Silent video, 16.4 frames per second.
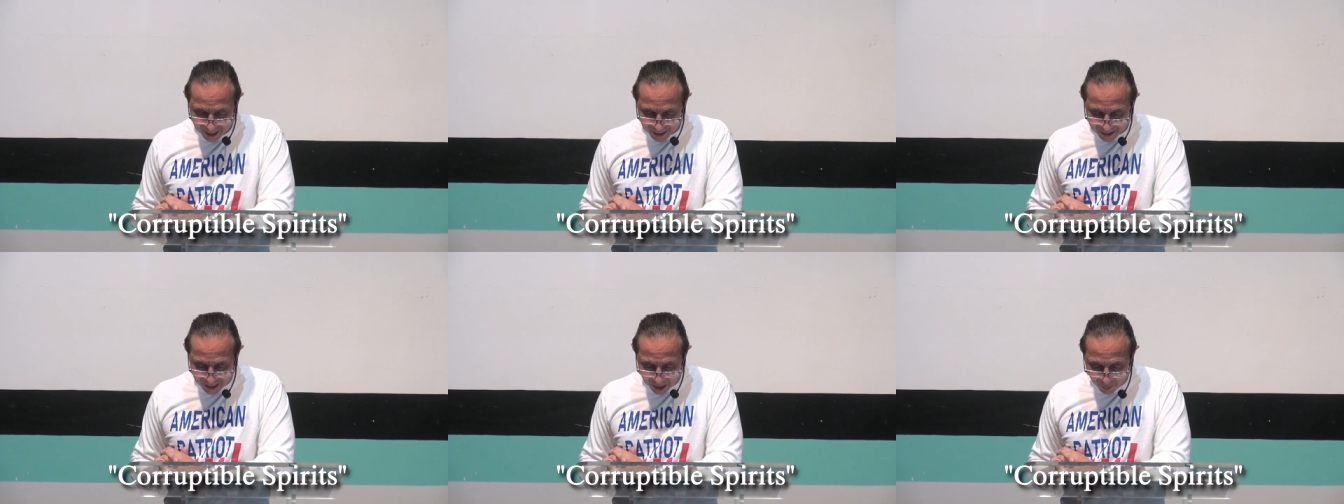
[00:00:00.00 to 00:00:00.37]

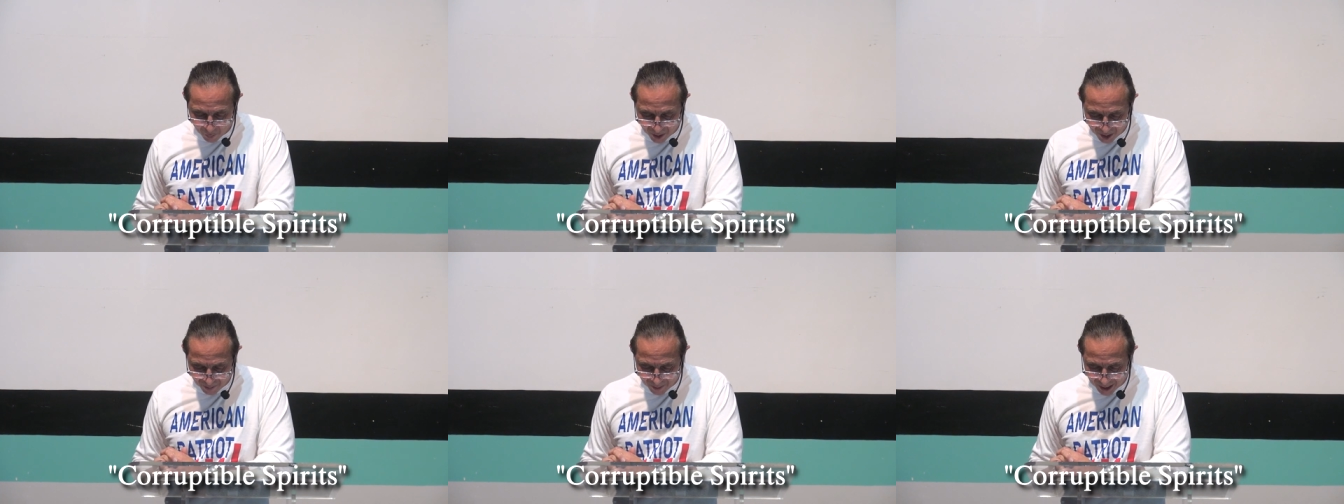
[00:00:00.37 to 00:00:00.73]
that
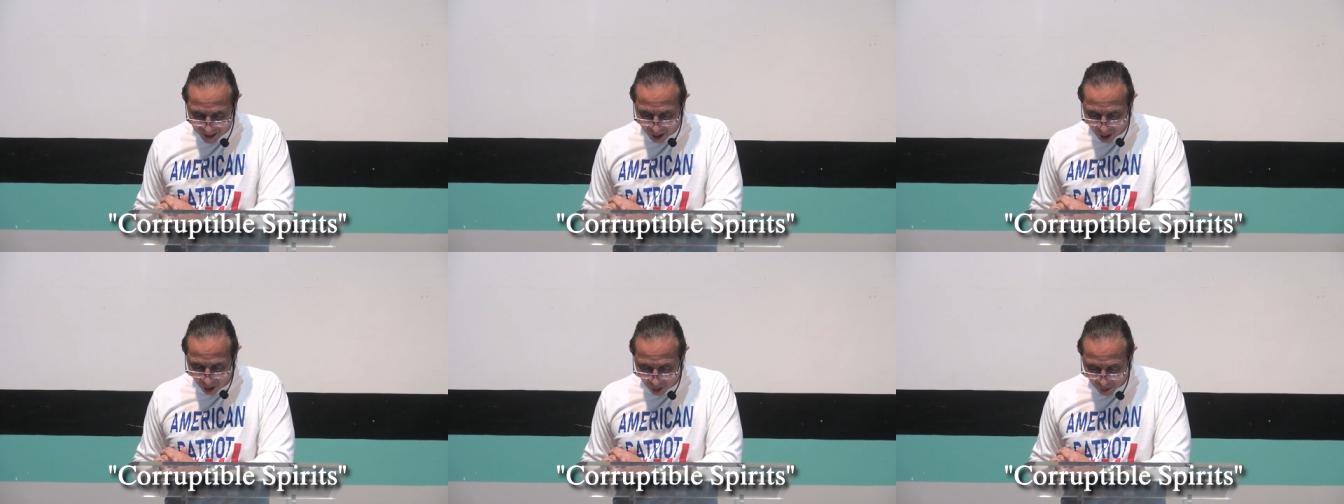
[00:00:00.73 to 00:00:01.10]
we may
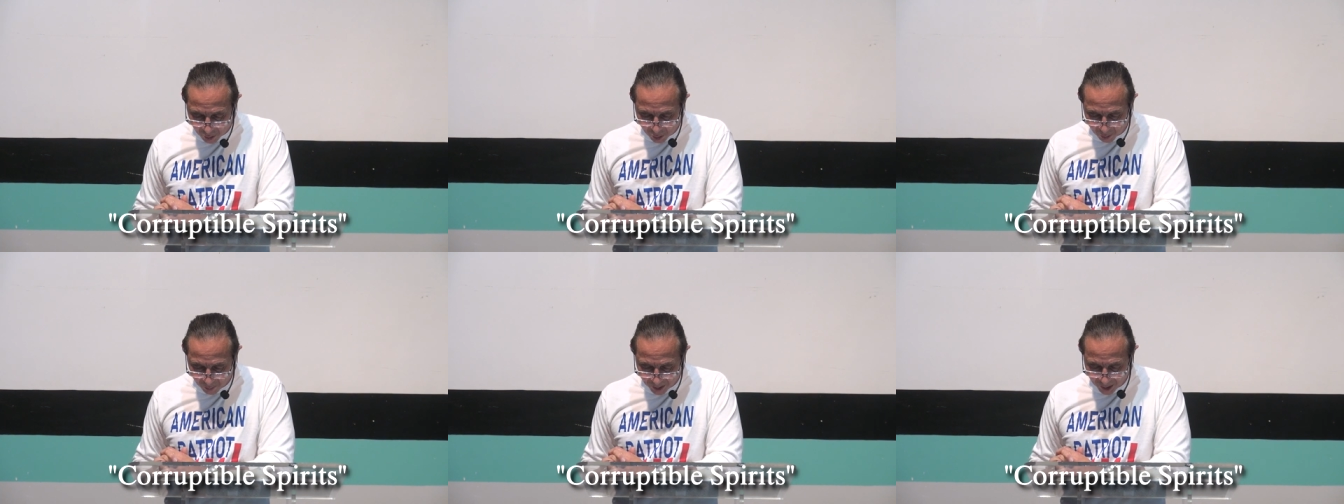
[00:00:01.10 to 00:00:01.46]

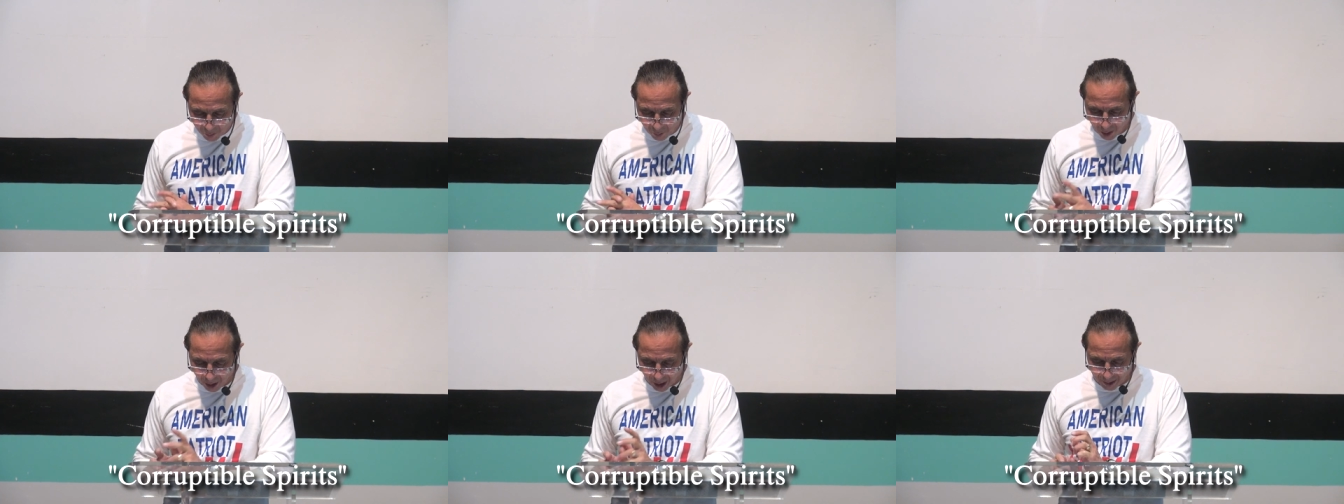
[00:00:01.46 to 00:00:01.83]
also be
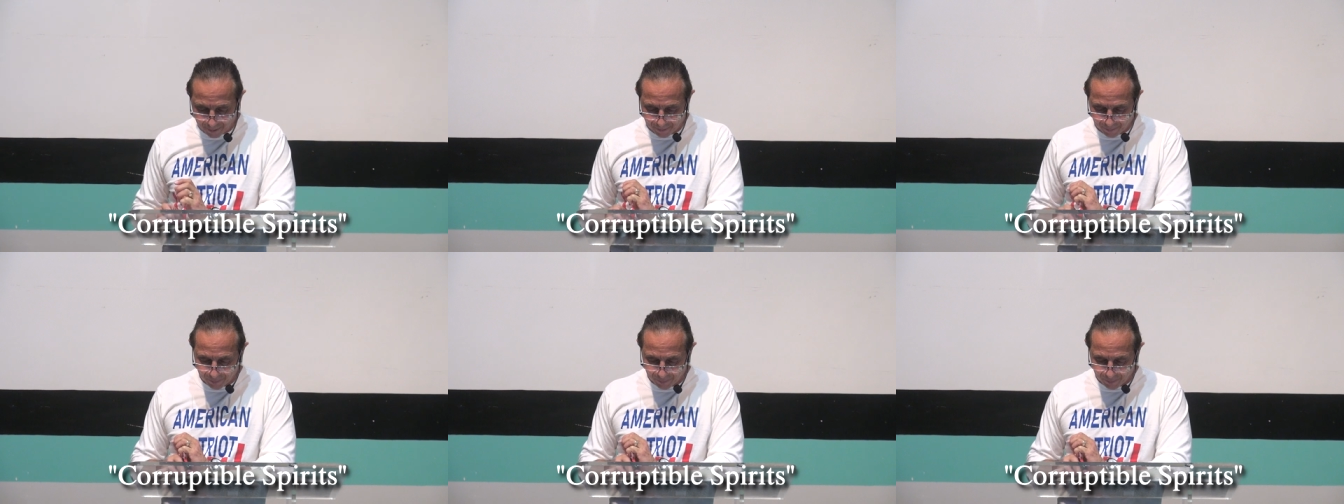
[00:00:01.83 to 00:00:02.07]
what?